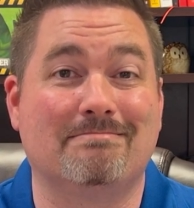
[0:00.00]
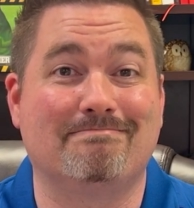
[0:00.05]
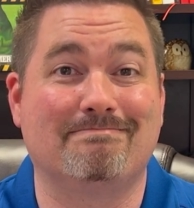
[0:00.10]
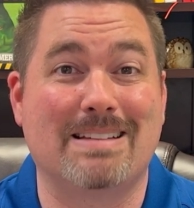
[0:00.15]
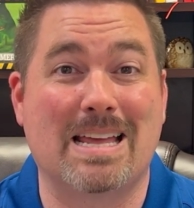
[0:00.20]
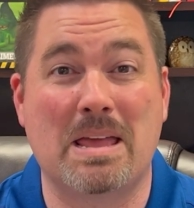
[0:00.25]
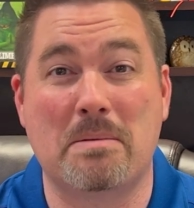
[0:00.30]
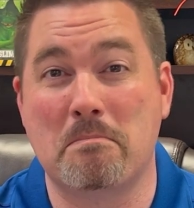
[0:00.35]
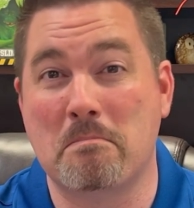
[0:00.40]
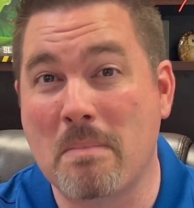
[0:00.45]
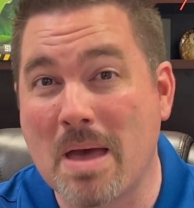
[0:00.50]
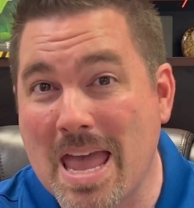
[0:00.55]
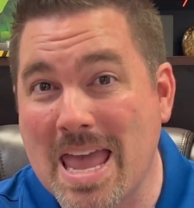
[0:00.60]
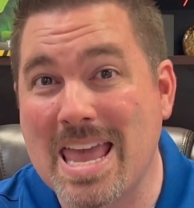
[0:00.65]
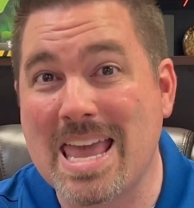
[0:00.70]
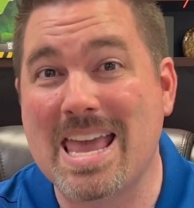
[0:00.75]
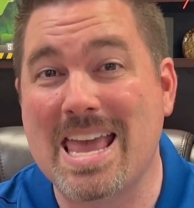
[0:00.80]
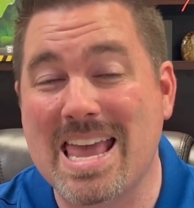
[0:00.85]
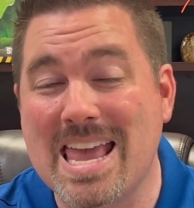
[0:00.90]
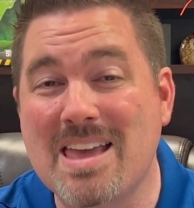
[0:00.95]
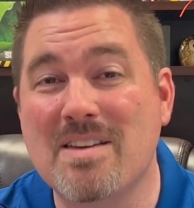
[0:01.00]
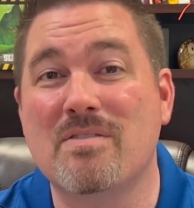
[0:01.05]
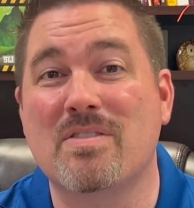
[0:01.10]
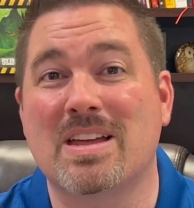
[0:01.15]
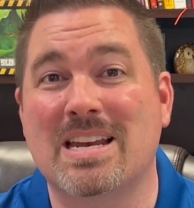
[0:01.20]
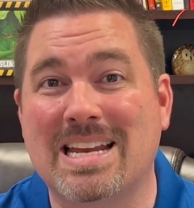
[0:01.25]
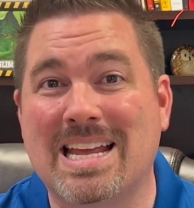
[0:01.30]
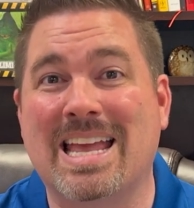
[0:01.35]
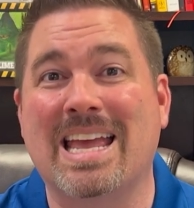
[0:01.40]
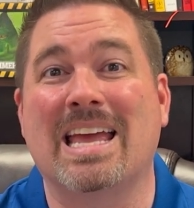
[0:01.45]
it may
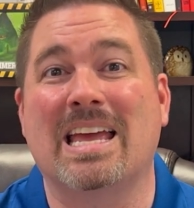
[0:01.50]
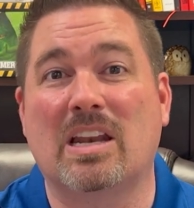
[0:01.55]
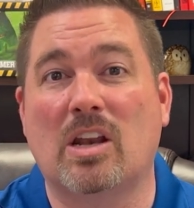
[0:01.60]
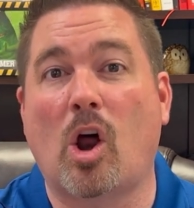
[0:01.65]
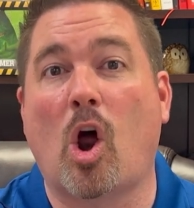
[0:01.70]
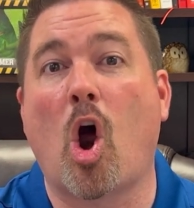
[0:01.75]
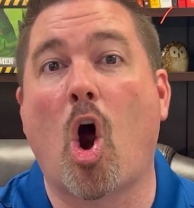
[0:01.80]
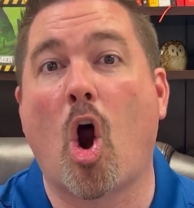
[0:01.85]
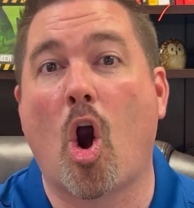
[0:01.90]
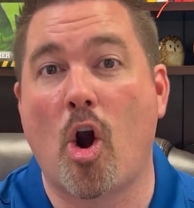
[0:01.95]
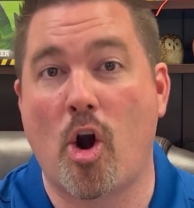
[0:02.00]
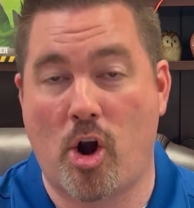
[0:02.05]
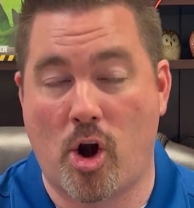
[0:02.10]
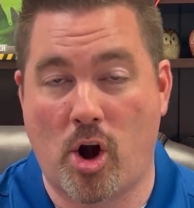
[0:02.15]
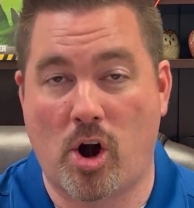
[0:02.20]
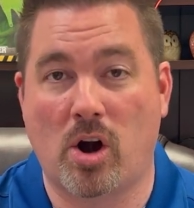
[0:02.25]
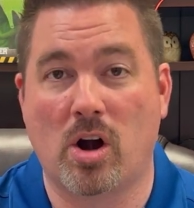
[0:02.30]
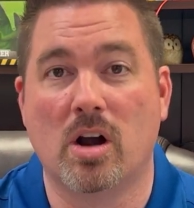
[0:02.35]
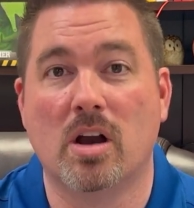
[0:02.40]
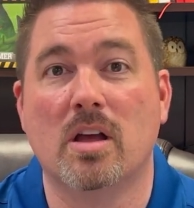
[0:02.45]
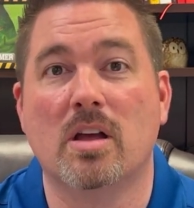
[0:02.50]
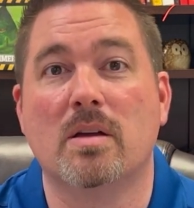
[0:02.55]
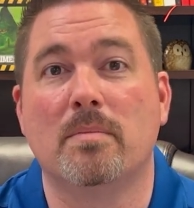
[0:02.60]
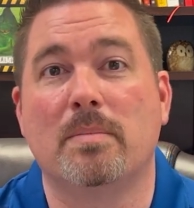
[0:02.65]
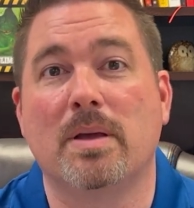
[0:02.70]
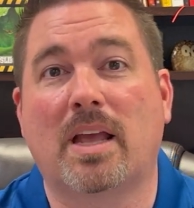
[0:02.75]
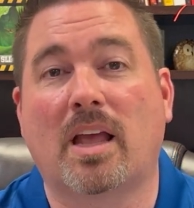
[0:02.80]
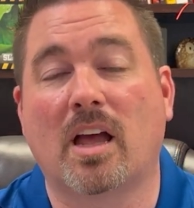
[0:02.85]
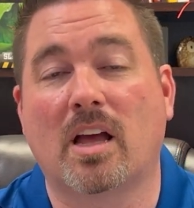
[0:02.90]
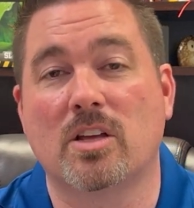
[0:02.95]
even get harder
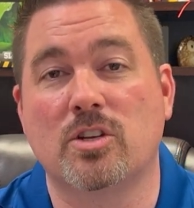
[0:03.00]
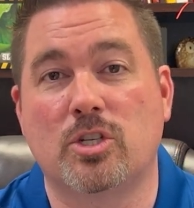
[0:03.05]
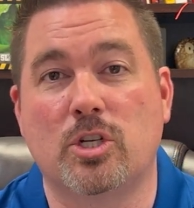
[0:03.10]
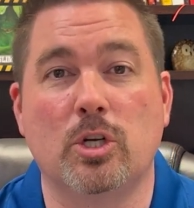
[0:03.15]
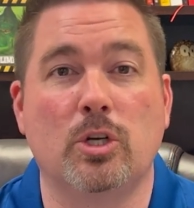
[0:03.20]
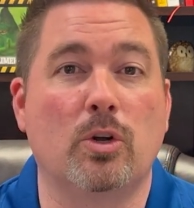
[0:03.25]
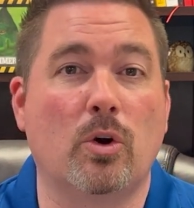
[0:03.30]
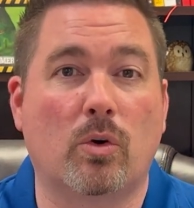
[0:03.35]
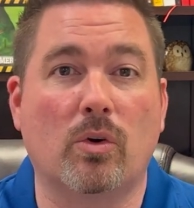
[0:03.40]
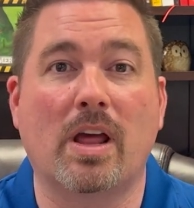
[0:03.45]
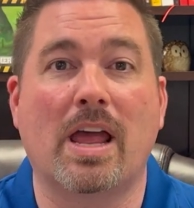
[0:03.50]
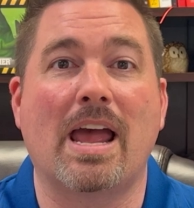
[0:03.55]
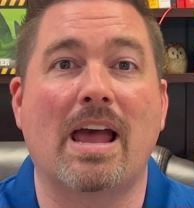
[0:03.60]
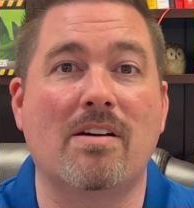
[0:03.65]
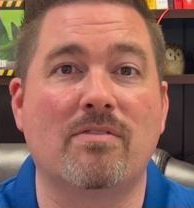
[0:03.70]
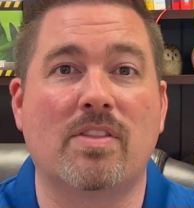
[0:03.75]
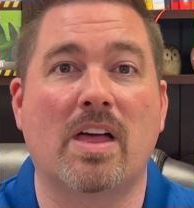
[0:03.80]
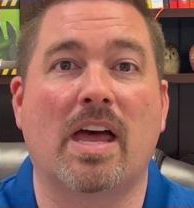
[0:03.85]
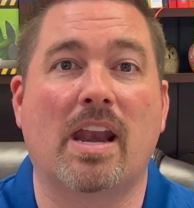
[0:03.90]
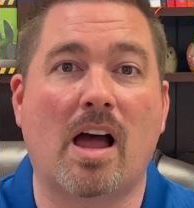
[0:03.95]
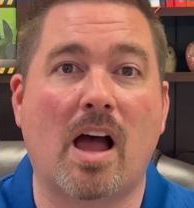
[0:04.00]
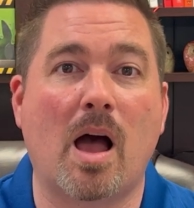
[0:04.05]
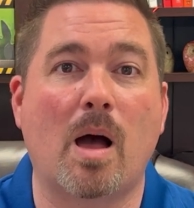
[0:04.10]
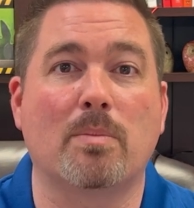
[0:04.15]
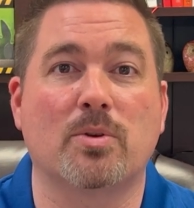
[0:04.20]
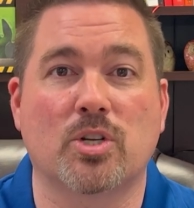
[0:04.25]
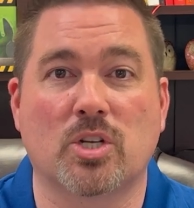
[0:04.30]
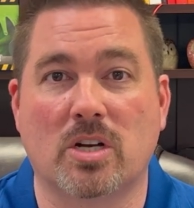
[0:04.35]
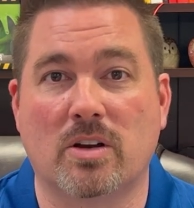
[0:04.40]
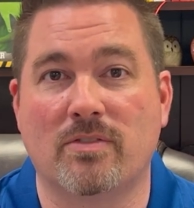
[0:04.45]
because you don't have that
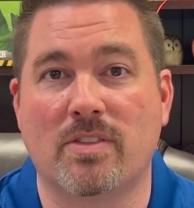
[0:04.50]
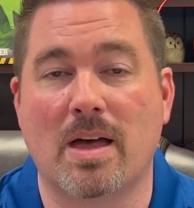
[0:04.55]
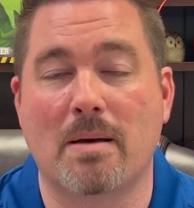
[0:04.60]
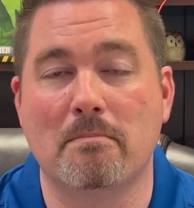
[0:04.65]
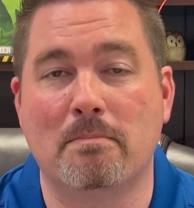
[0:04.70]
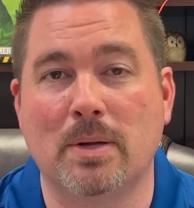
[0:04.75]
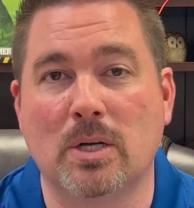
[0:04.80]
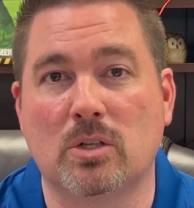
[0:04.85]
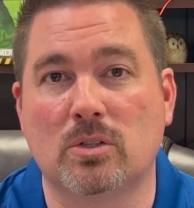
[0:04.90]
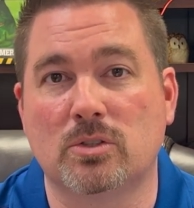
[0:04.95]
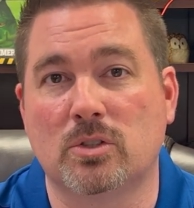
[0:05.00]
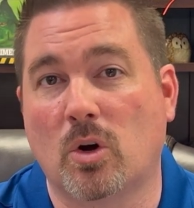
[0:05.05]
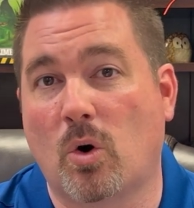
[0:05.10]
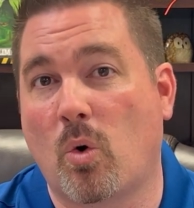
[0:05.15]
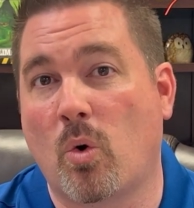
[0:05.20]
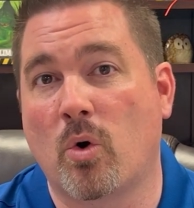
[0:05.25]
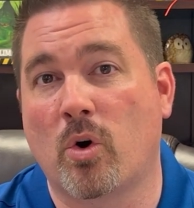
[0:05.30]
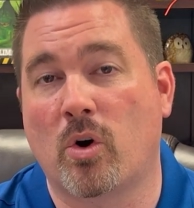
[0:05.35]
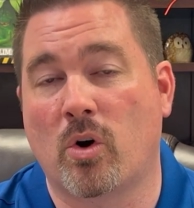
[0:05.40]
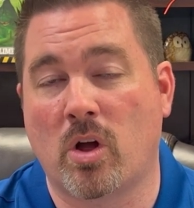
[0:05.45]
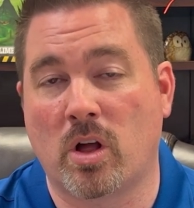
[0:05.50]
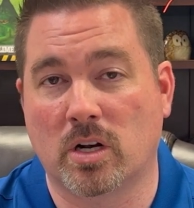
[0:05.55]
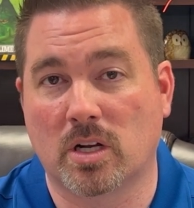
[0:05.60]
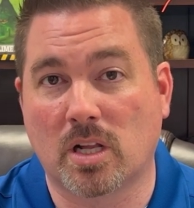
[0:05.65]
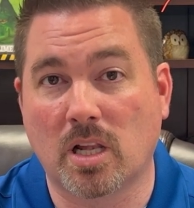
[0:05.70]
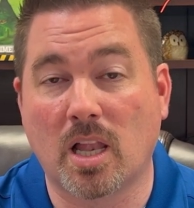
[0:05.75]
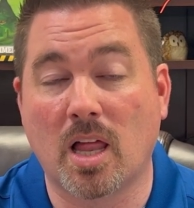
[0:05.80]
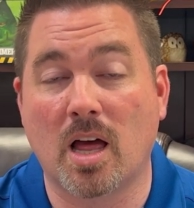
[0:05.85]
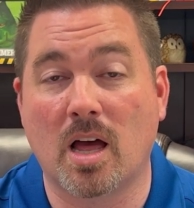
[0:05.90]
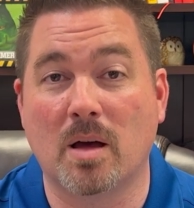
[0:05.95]
option of that build to order on
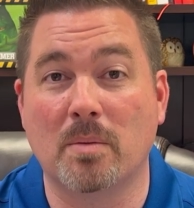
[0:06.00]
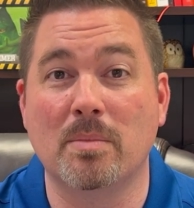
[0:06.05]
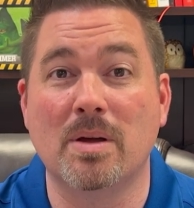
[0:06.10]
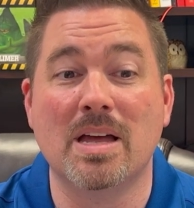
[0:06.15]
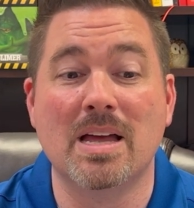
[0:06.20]
club.